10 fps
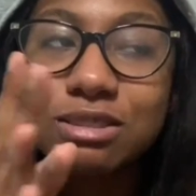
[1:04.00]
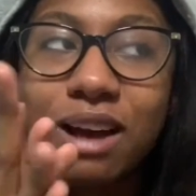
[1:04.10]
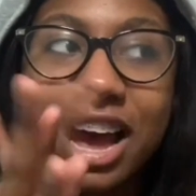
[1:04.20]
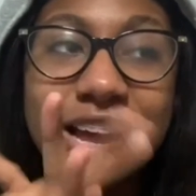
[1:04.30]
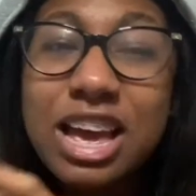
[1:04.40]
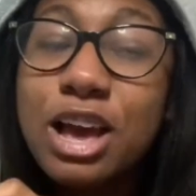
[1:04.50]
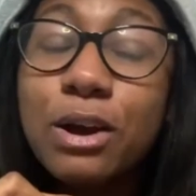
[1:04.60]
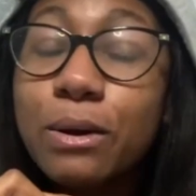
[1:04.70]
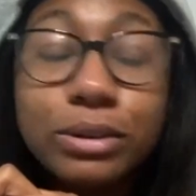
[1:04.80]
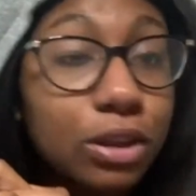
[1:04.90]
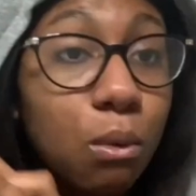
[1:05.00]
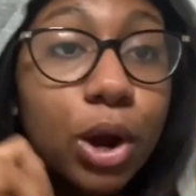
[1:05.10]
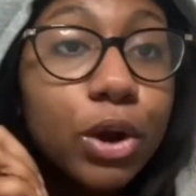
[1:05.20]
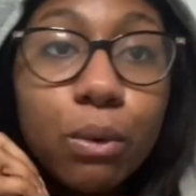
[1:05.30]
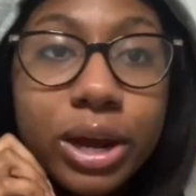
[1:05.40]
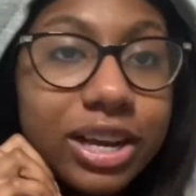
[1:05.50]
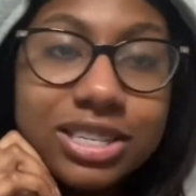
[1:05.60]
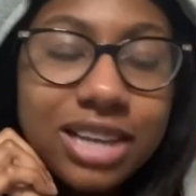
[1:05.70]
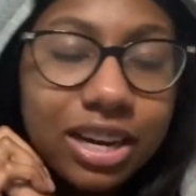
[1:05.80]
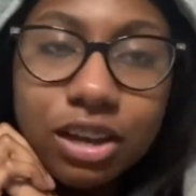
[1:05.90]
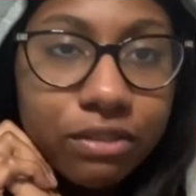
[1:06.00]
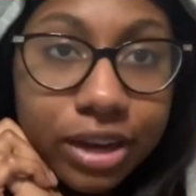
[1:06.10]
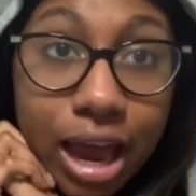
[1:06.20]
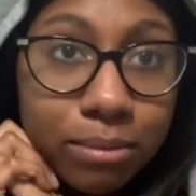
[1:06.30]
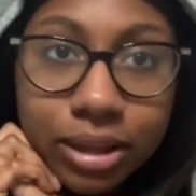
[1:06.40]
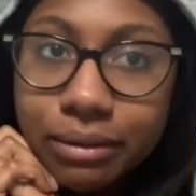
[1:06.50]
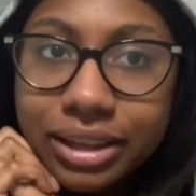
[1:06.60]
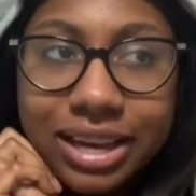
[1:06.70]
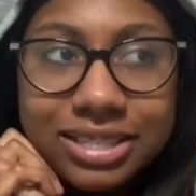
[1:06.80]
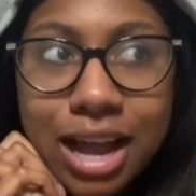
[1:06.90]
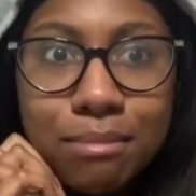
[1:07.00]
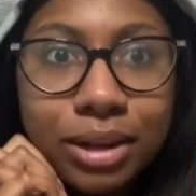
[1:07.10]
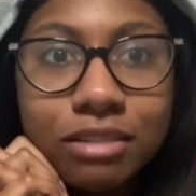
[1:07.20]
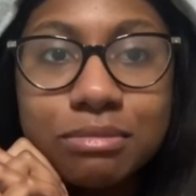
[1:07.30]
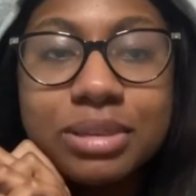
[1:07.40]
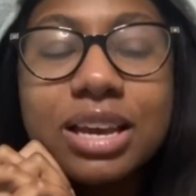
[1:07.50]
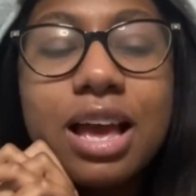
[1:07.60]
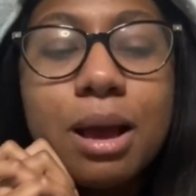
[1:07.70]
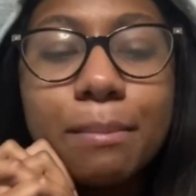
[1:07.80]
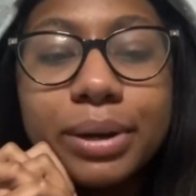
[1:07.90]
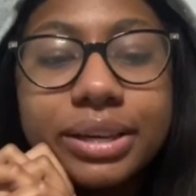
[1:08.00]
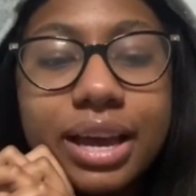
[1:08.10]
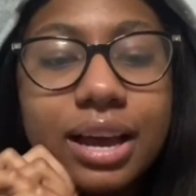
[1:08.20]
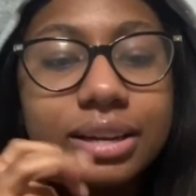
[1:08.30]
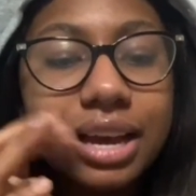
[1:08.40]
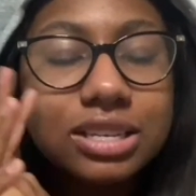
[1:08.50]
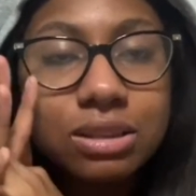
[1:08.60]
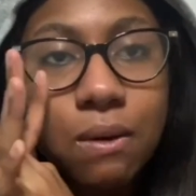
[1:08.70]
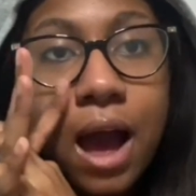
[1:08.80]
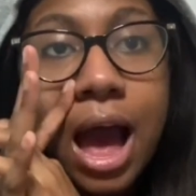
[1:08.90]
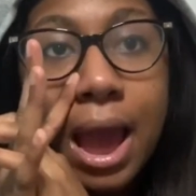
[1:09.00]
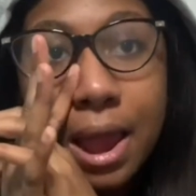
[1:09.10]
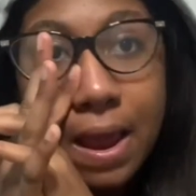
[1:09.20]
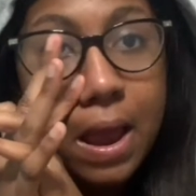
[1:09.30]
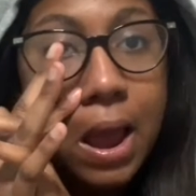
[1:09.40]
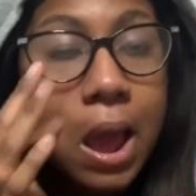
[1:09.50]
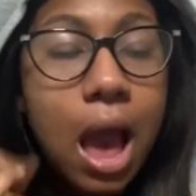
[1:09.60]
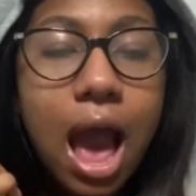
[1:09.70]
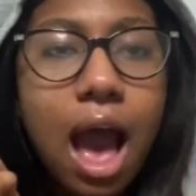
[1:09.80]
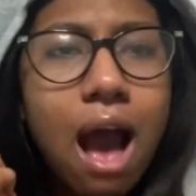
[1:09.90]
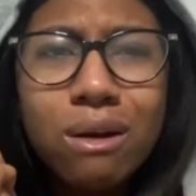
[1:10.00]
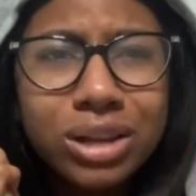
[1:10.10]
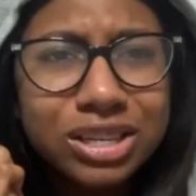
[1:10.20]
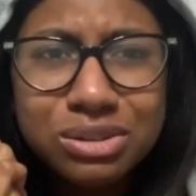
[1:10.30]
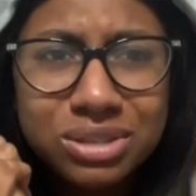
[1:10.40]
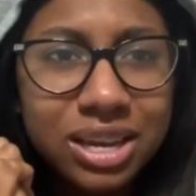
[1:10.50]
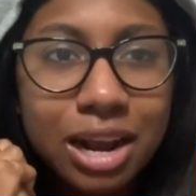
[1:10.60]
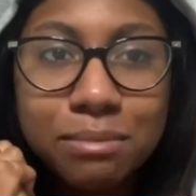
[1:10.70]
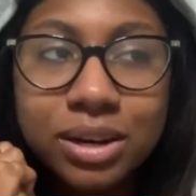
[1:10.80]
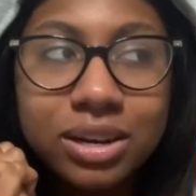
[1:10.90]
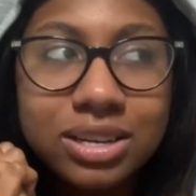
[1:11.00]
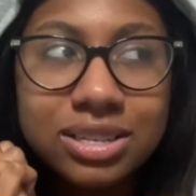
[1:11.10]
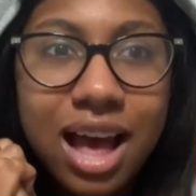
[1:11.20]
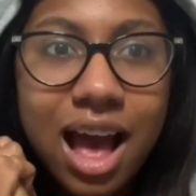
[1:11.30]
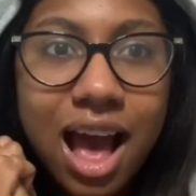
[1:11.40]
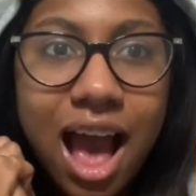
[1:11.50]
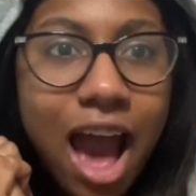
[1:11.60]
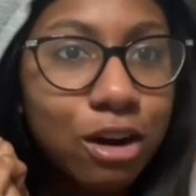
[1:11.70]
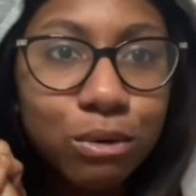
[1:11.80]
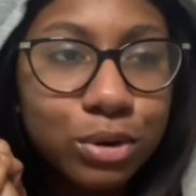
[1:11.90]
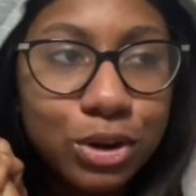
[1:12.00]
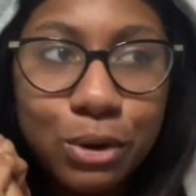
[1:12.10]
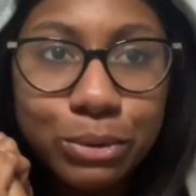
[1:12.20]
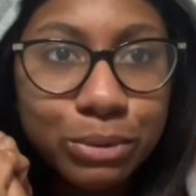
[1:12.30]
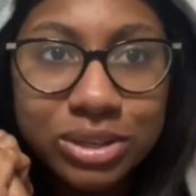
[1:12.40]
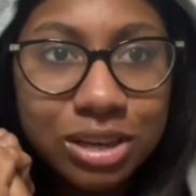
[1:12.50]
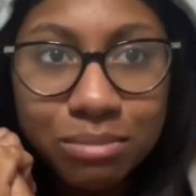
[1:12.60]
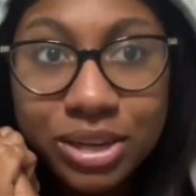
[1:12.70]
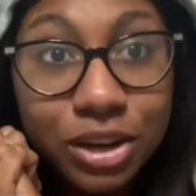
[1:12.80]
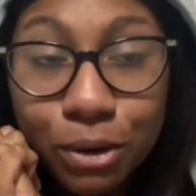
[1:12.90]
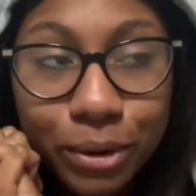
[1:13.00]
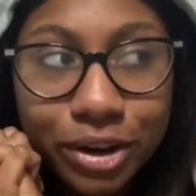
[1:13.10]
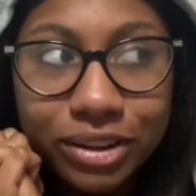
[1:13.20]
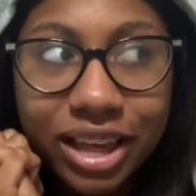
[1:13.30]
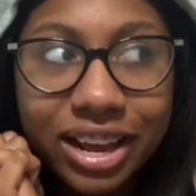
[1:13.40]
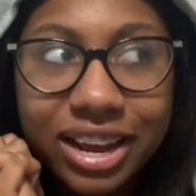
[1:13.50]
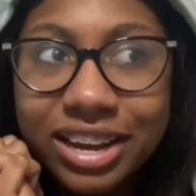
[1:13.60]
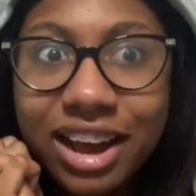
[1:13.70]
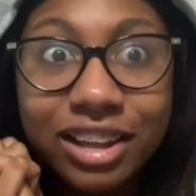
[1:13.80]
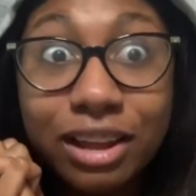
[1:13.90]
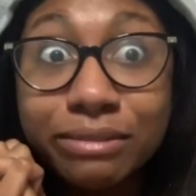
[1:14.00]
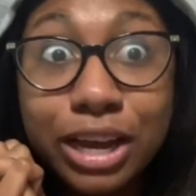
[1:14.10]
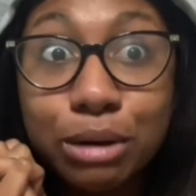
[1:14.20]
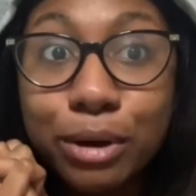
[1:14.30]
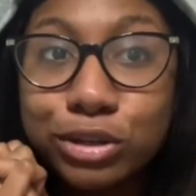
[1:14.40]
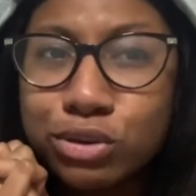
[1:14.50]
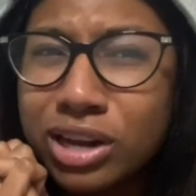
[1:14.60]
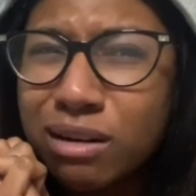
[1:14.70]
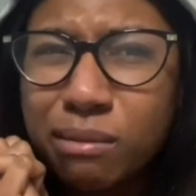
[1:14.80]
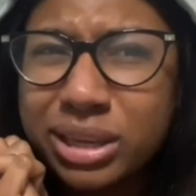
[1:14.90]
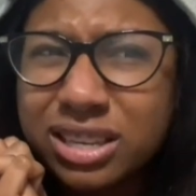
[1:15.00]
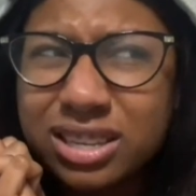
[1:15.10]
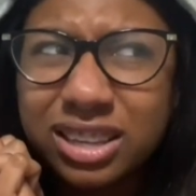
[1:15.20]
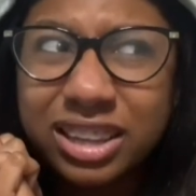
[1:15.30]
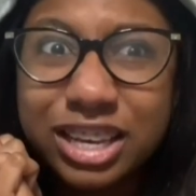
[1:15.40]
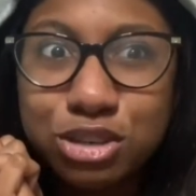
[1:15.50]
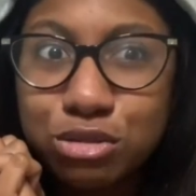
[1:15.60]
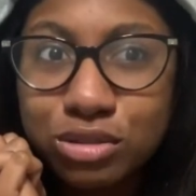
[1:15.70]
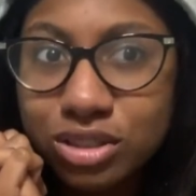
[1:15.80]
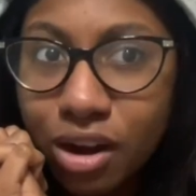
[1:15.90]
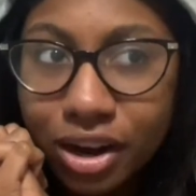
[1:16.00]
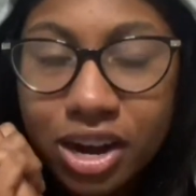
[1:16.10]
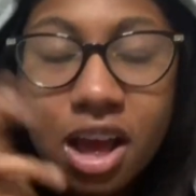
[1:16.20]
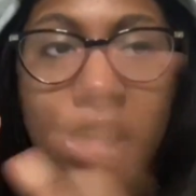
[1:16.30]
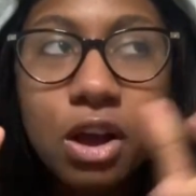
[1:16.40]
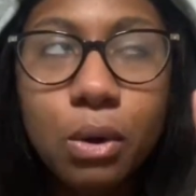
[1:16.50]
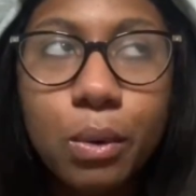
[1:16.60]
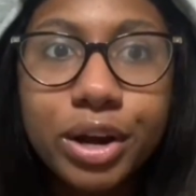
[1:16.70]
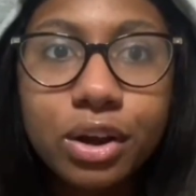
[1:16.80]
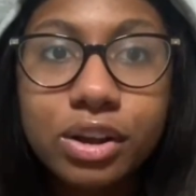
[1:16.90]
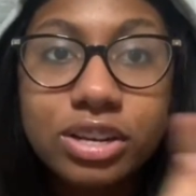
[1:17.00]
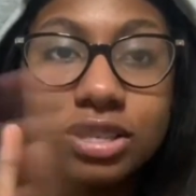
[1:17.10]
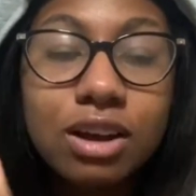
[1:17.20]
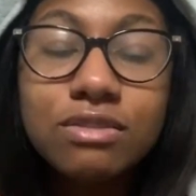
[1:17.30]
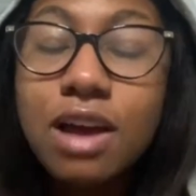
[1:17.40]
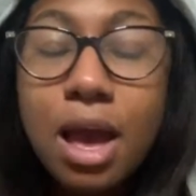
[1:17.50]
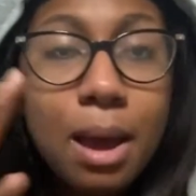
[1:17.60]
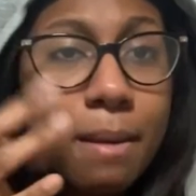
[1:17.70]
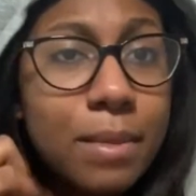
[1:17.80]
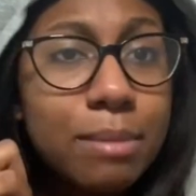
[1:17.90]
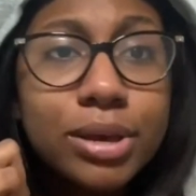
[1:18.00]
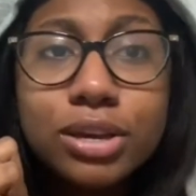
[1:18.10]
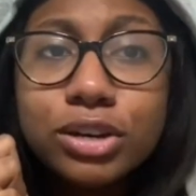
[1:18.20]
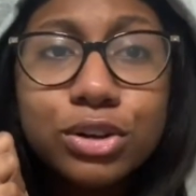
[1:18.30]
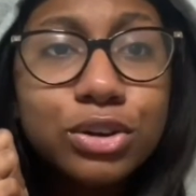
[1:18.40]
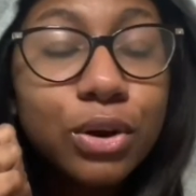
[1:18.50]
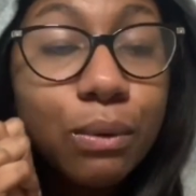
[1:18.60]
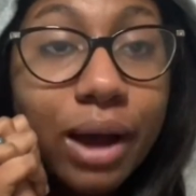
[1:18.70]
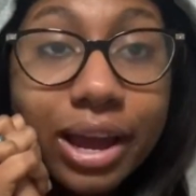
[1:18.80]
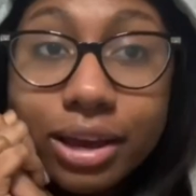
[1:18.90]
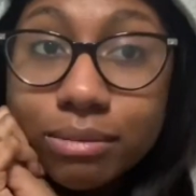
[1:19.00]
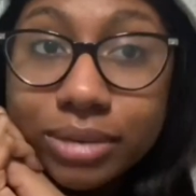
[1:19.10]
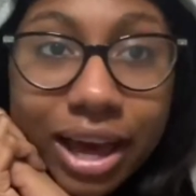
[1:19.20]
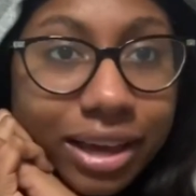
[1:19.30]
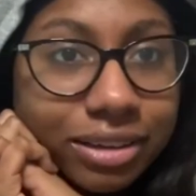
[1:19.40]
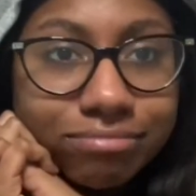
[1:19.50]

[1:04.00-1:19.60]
why the word quit is not in your vocabulary. Like, stop playing with me. But yeah, that's why I don't let you say that because I don't know you to be a quitter. Like, and I love that about you. And I'm not about to let you start quitting on yourself. Baby, do you know who I am? Like,